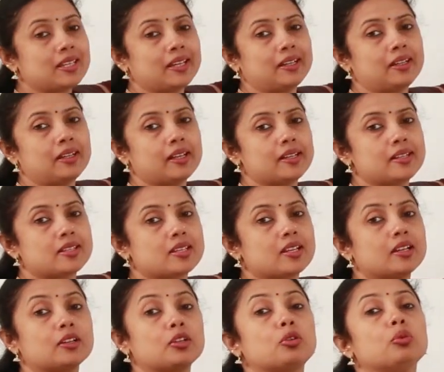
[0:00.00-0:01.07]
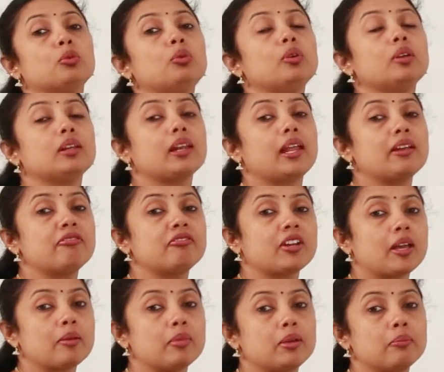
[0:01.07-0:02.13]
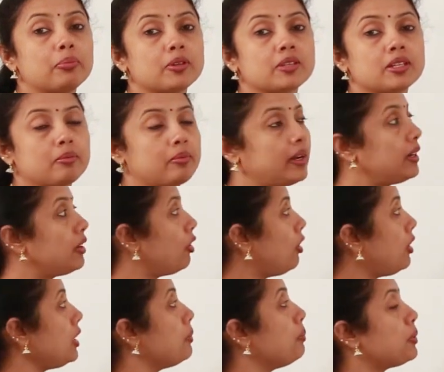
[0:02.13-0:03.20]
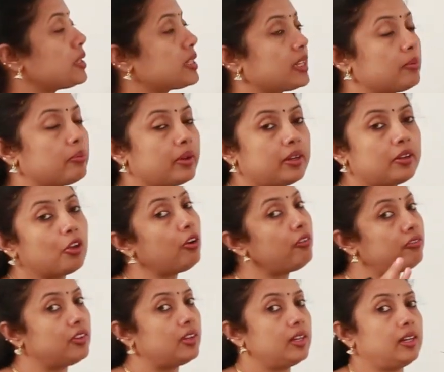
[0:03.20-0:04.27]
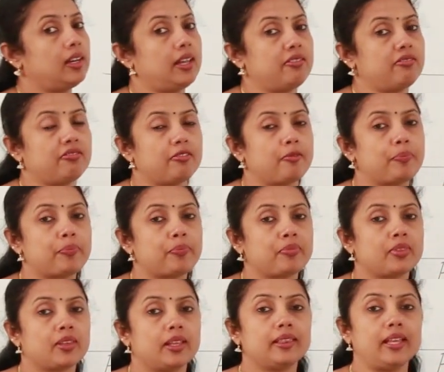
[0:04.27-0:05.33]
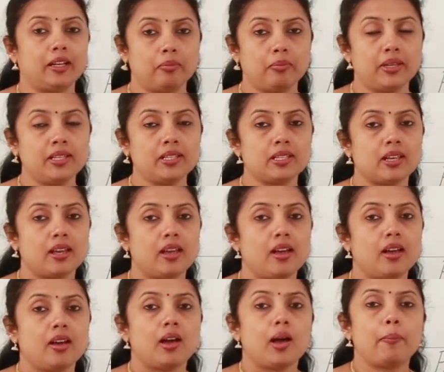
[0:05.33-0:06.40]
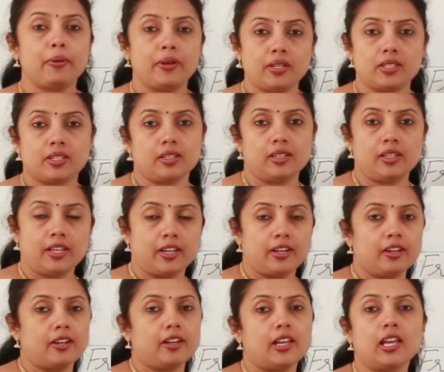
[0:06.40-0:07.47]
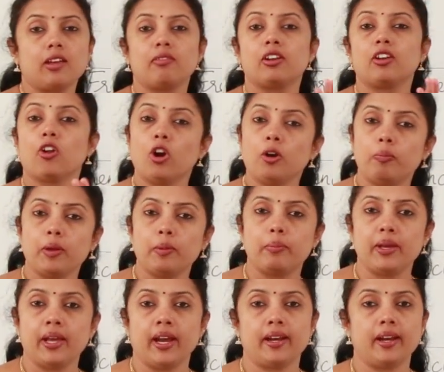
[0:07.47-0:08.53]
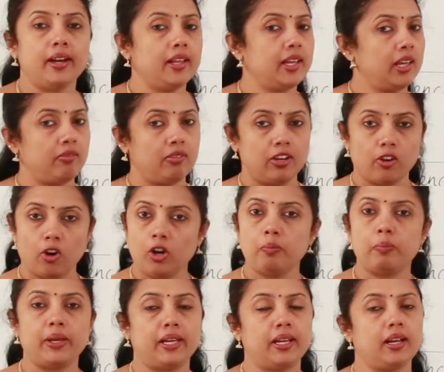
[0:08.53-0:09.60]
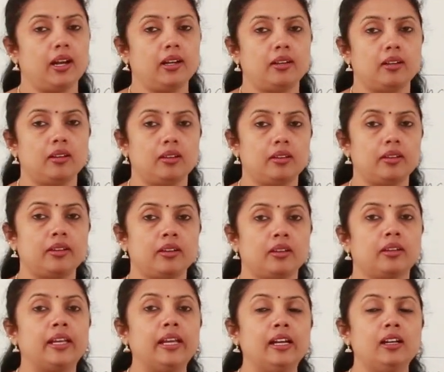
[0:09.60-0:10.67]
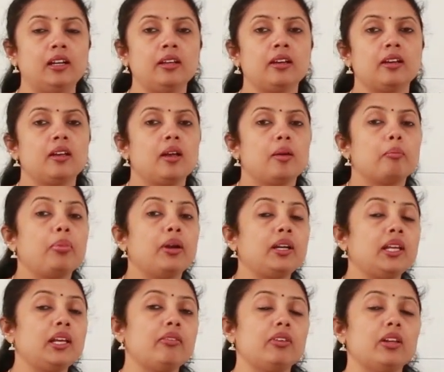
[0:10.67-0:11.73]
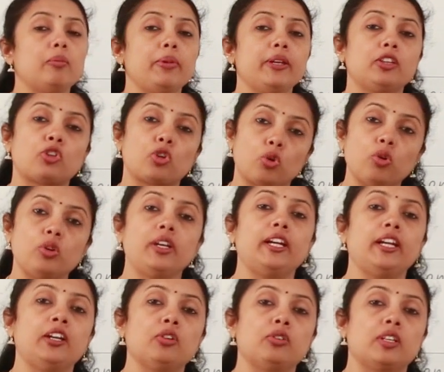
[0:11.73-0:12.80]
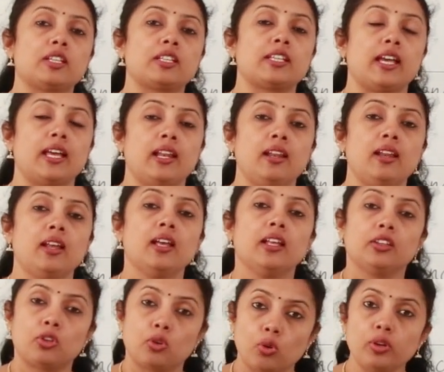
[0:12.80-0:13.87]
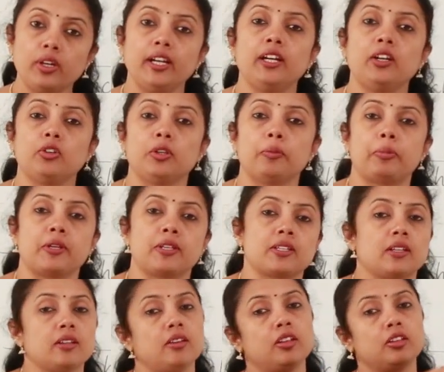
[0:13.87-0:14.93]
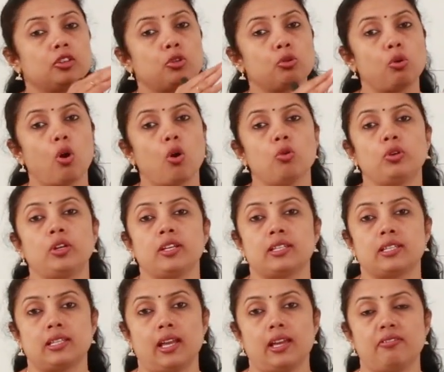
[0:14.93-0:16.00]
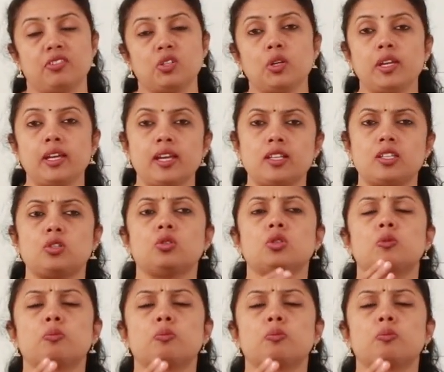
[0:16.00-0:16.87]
sentence to lifetime imprisonment or imprisonment of life. That means a person here, he will not be beheaded, he will not be cut, uh, killed, but he will be thrown into the cell, thrown into the prison throughout his life. So he has to